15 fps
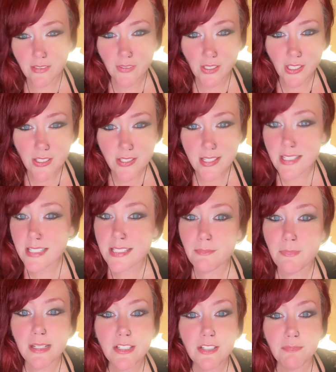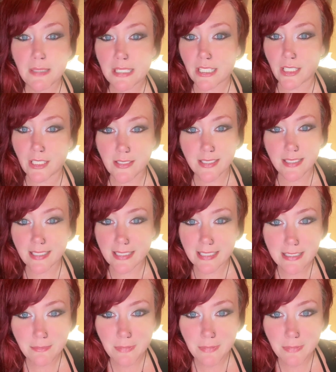the universe is much bigger